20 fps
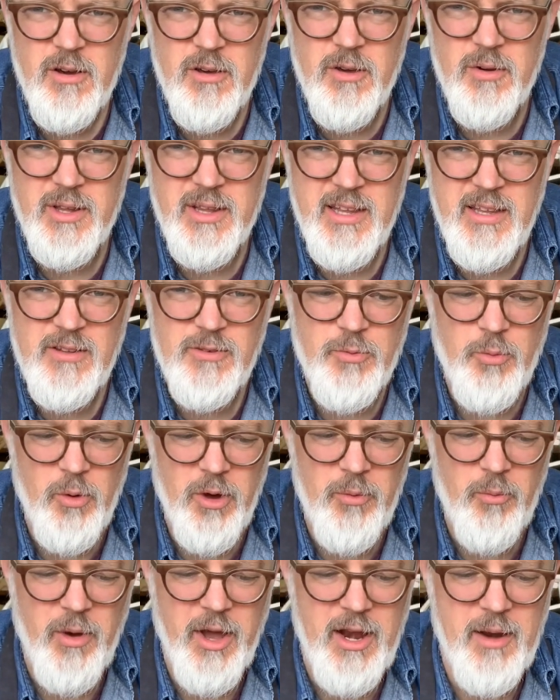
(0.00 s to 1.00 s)
you at least
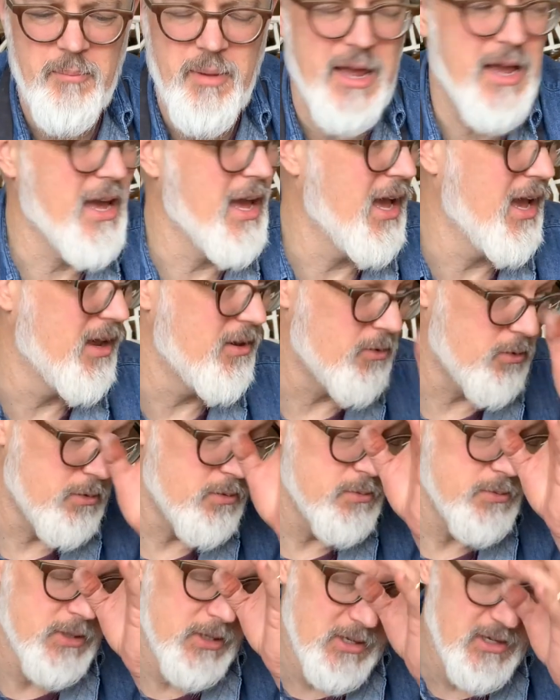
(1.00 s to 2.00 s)
one way to make a handle.
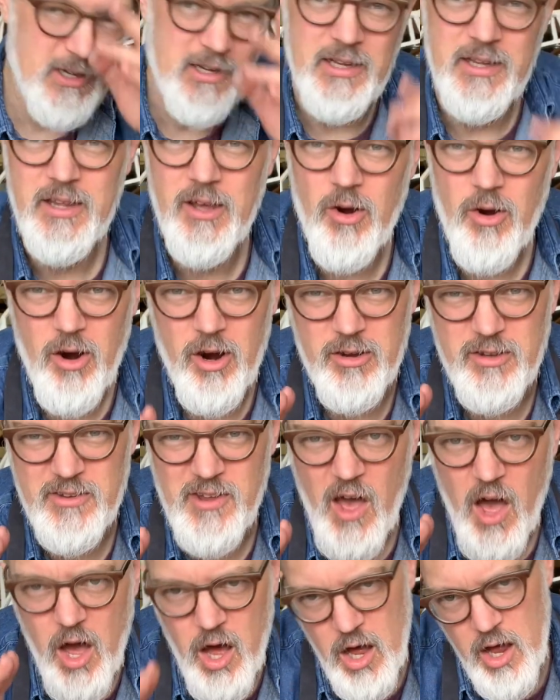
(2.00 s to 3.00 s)
There are
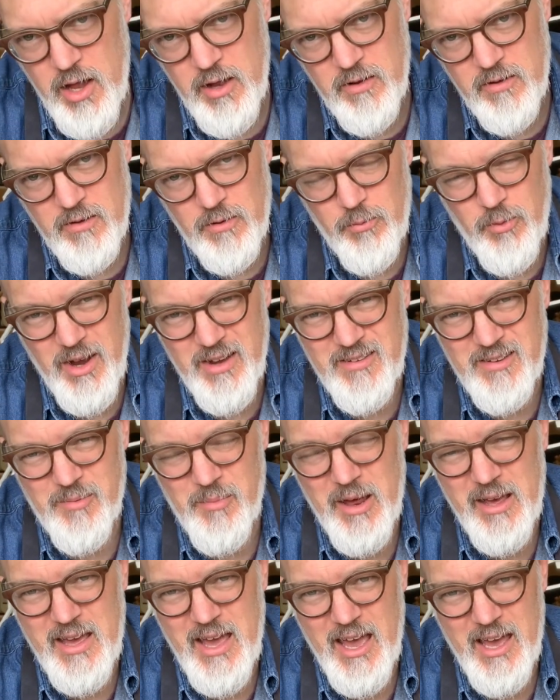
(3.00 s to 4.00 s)
tons of ways to
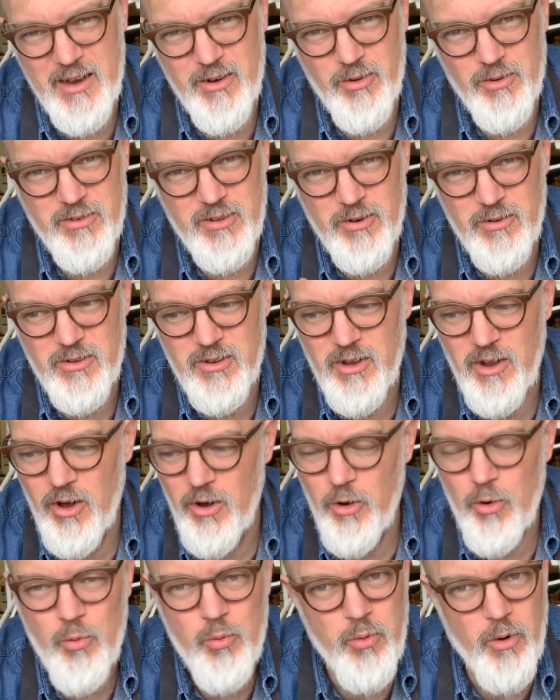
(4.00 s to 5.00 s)
make handles. There's
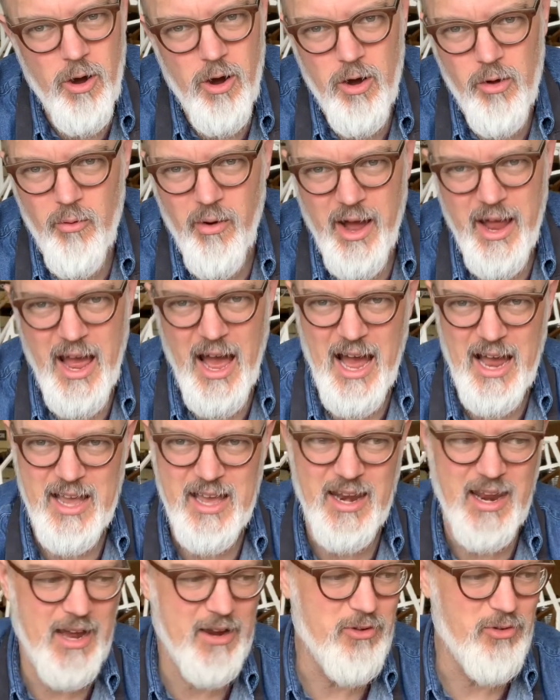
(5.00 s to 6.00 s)
no wrong way. I
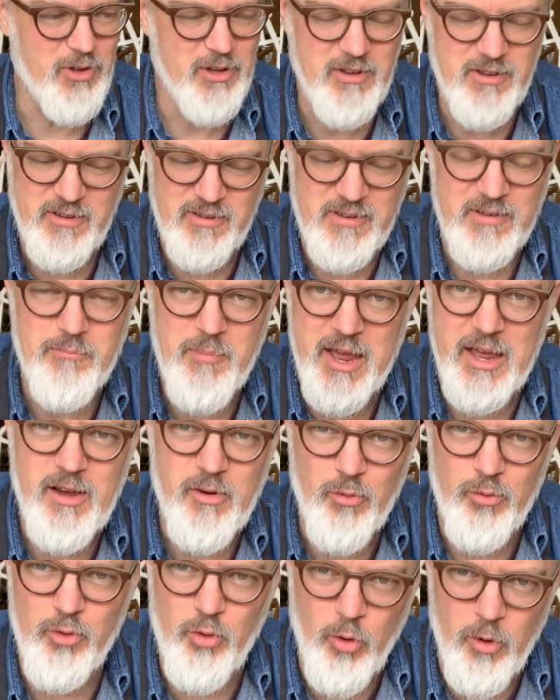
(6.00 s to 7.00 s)
could actually just make a
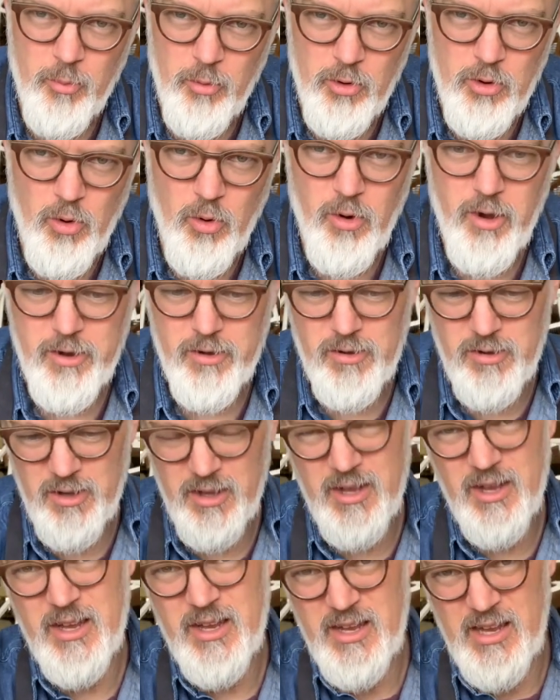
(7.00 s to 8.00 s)
normal coil
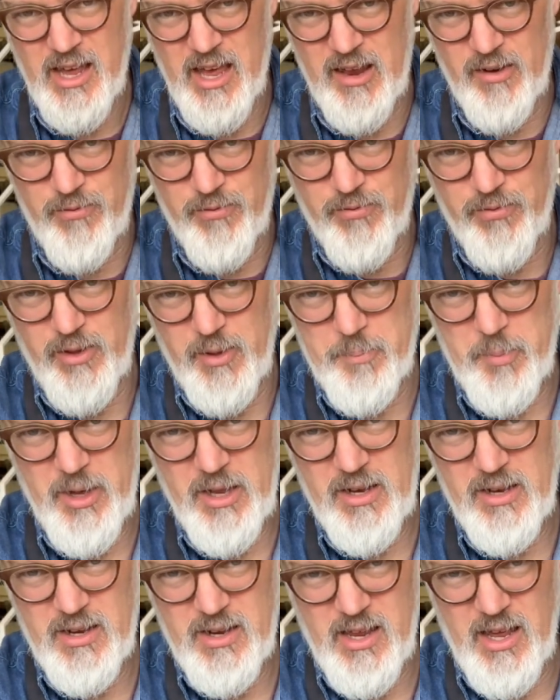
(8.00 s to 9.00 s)
and flip
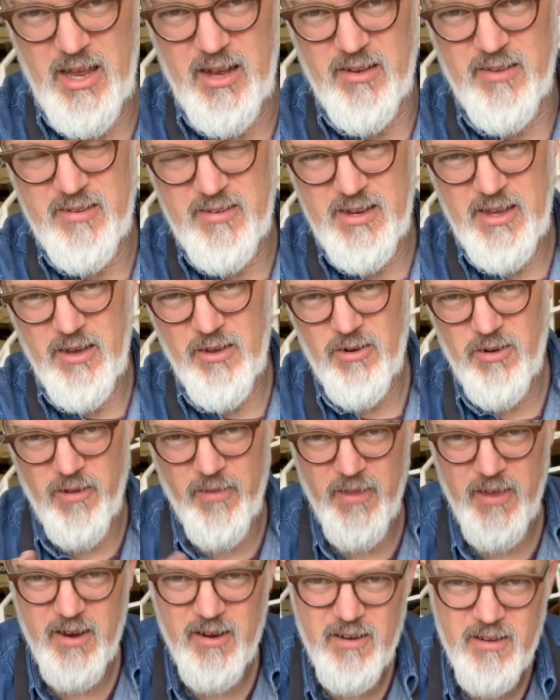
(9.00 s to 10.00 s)
it and stick it
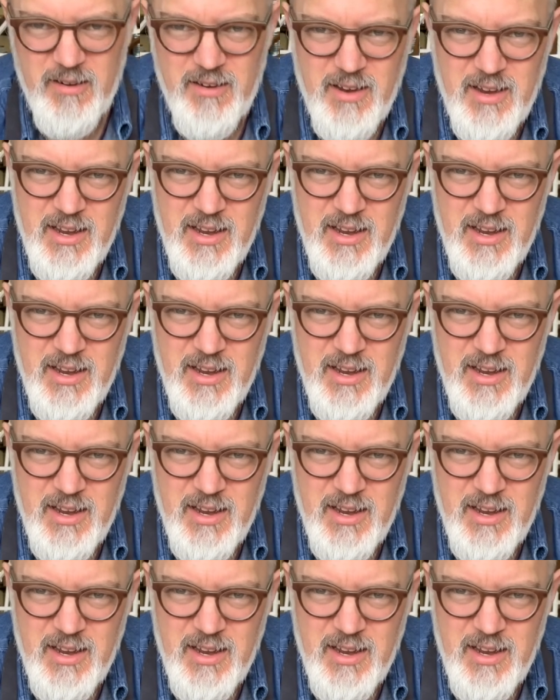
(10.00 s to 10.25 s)
on there